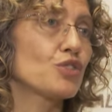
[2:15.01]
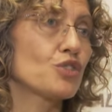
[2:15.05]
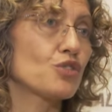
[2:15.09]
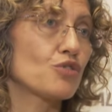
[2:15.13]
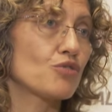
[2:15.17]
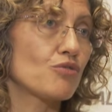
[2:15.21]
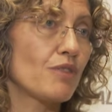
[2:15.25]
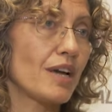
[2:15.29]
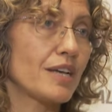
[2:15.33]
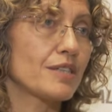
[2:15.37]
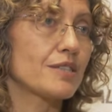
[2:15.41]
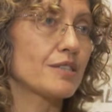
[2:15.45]

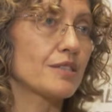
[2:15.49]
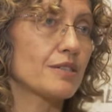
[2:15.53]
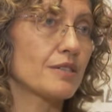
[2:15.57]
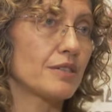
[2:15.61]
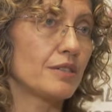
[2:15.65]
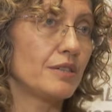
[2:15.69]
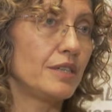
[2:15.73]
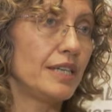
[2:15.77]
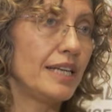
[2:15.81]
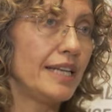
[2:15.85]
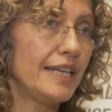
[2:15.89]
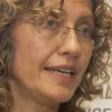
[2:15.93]
stress
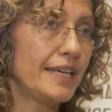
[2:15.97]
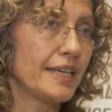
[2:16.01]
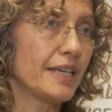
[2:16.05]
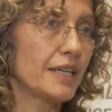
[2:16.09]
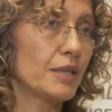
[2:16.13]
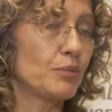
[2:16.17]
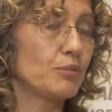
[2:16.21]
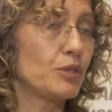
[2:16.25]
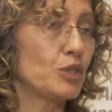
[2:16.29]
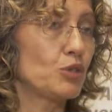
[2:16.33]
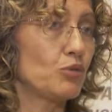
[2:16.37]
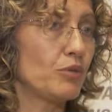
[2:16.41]
the
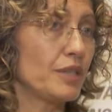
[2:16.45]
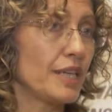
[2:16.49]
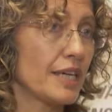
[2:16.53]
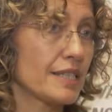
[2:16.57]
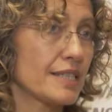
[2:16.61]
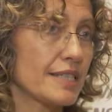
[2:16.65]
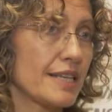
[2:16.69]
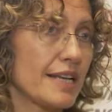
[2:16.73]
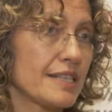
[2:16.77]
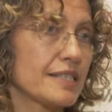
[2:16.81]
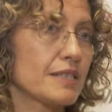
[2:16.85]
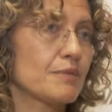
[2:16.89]
link between
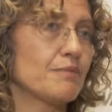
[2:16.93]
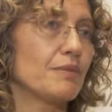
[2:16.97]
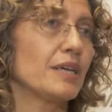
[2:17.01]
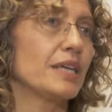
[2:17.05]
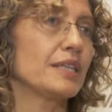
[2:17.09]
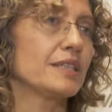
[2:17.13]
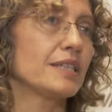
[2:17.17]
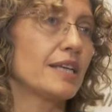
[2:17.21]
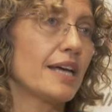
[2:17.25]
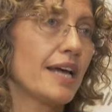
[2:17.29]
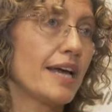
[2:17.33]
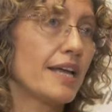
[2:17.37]

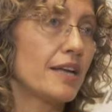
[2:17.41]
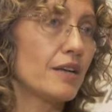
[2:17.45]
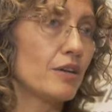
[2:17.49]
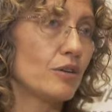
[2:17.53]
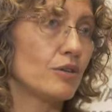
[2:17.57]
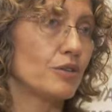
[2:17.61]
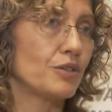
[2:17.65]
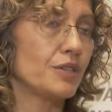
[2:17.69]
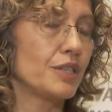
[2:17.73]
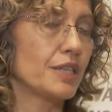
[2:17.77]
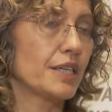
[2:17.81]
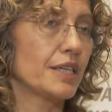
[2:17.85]
assessment
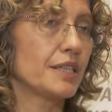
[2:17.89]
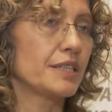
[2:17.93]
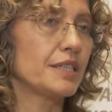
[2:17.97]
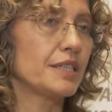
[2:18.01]
and learning